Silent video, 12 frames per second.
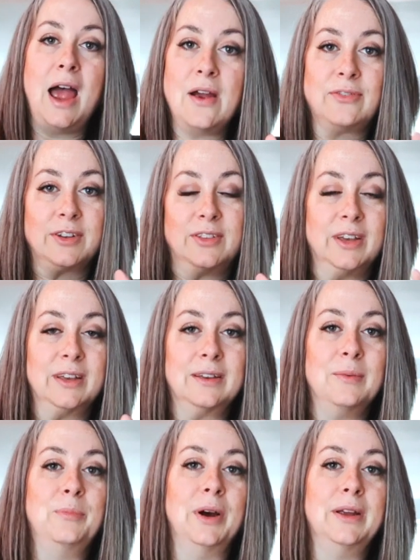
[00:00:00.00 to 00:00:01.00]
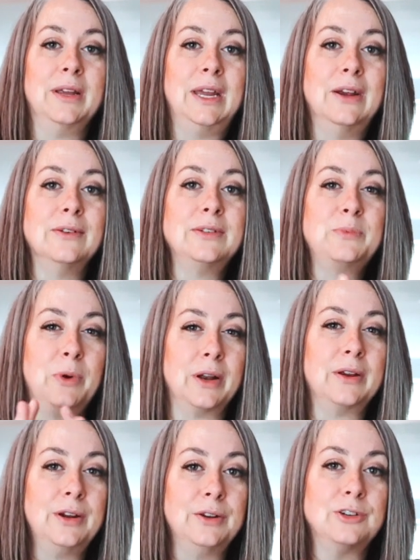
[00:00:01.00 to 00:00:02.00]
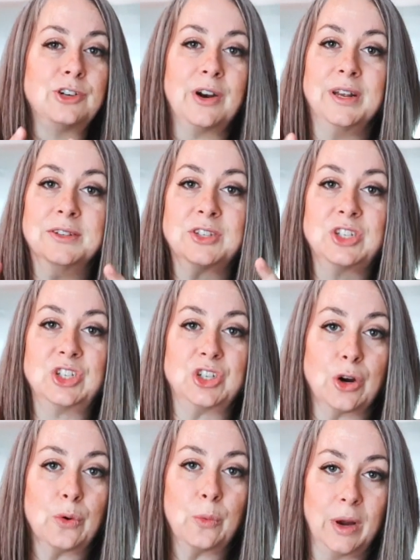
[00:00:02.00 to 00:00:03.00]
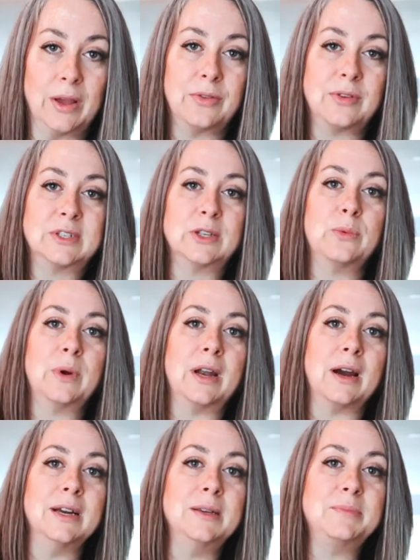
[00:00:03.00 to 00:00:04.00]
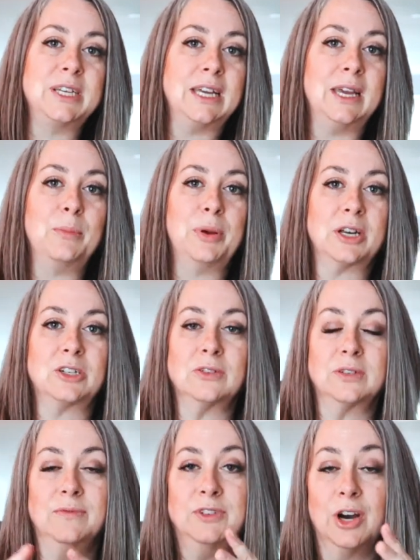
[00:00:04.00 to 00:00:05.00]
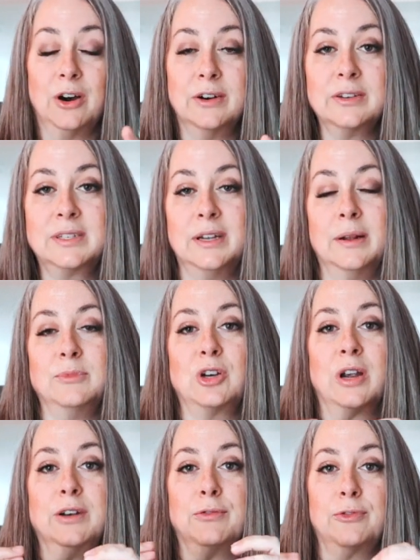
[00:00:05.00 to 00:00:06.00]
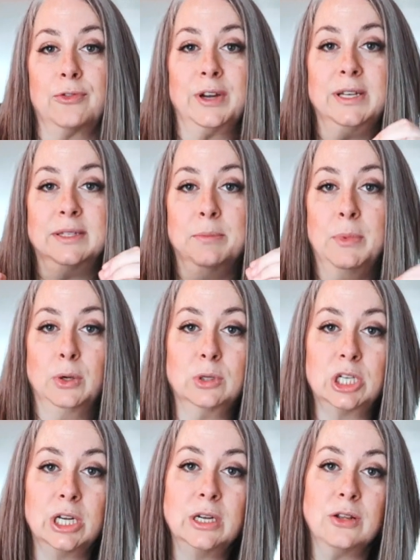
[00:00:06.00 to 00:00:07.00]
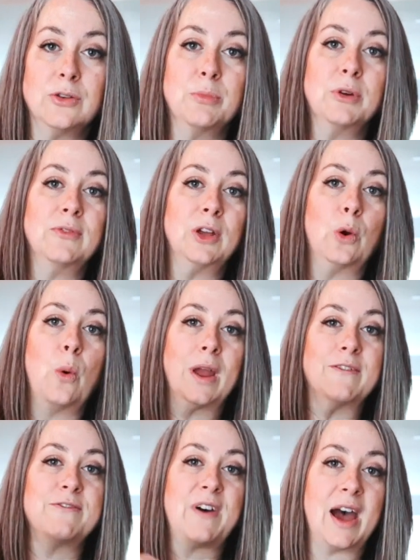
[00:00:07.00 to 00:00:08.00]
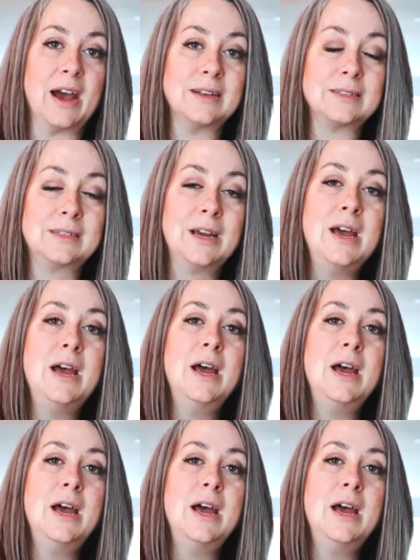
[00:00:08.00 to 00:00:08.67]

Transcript: everything. But here's what I'm gonna try and start with. So when I'm taking pictures of dogs and I'm trying to freeze motion and they're moving quite fast,